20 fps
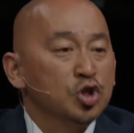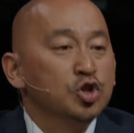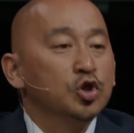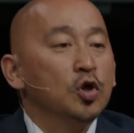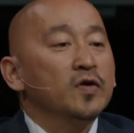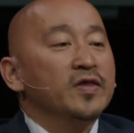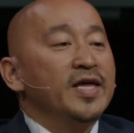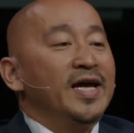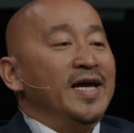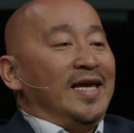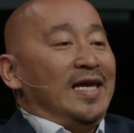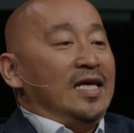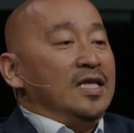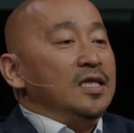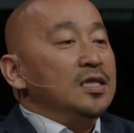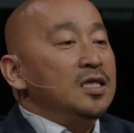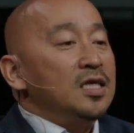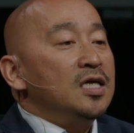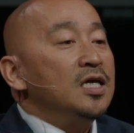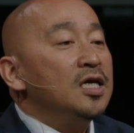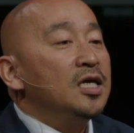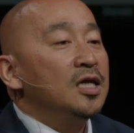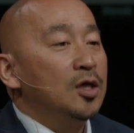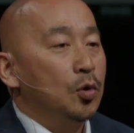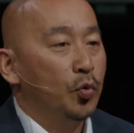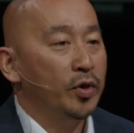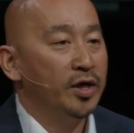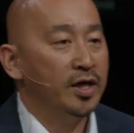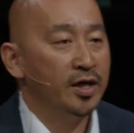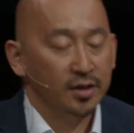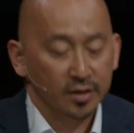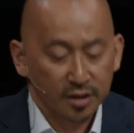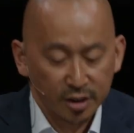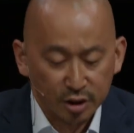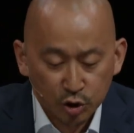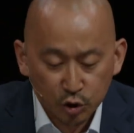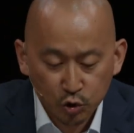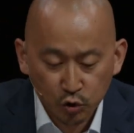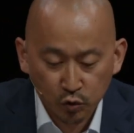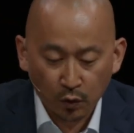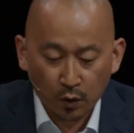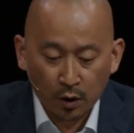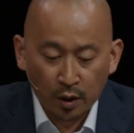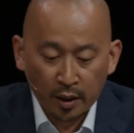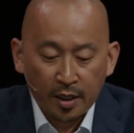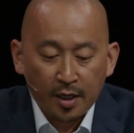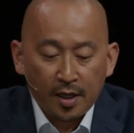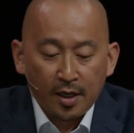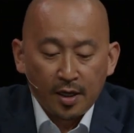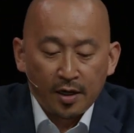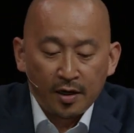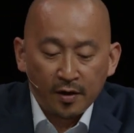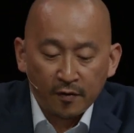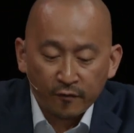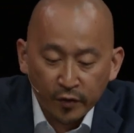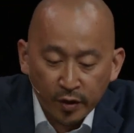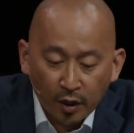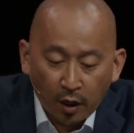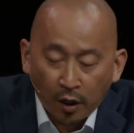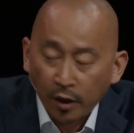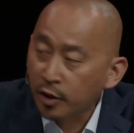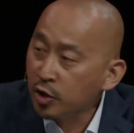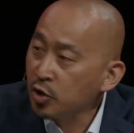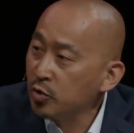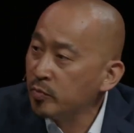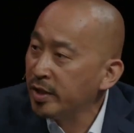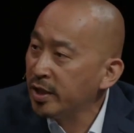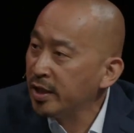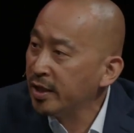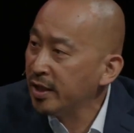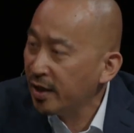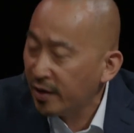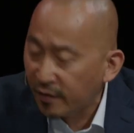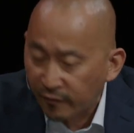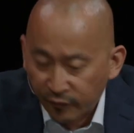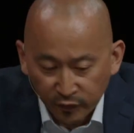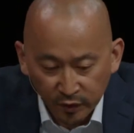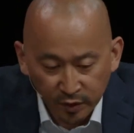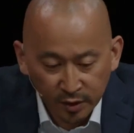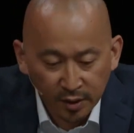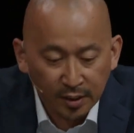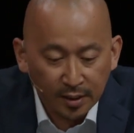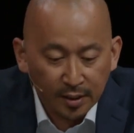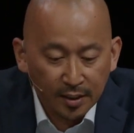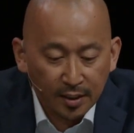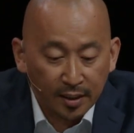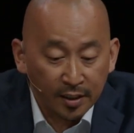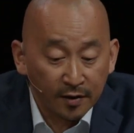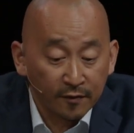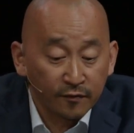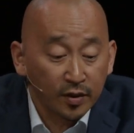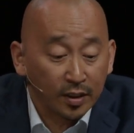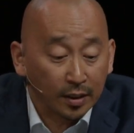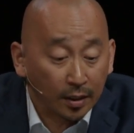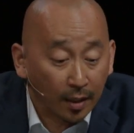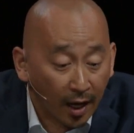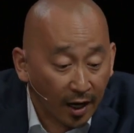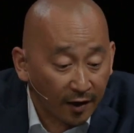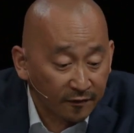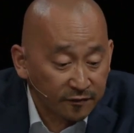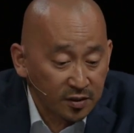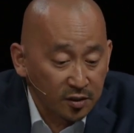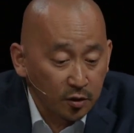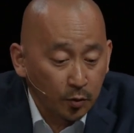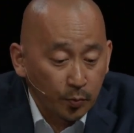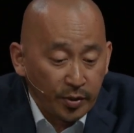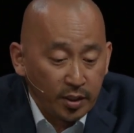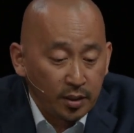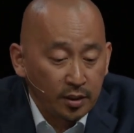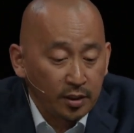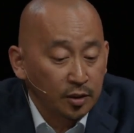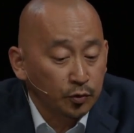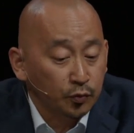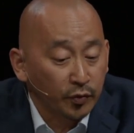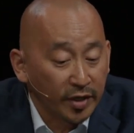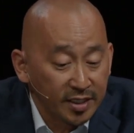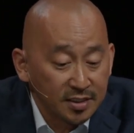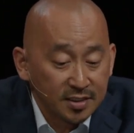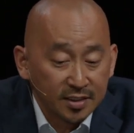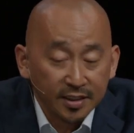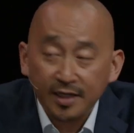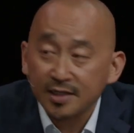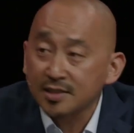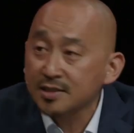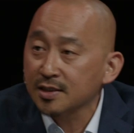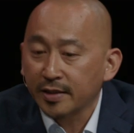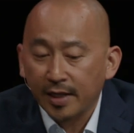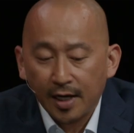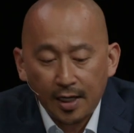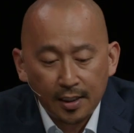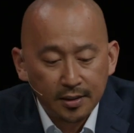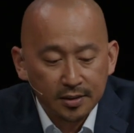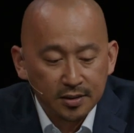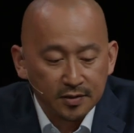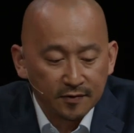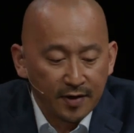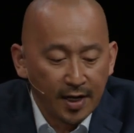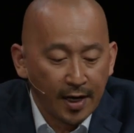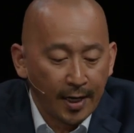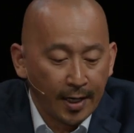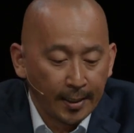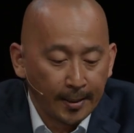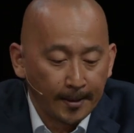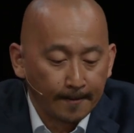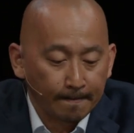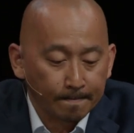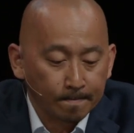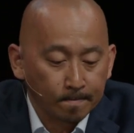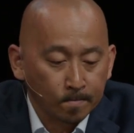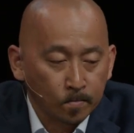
so that indeed we can destroy every argument and every lofty opinion raised against the knowledge of God.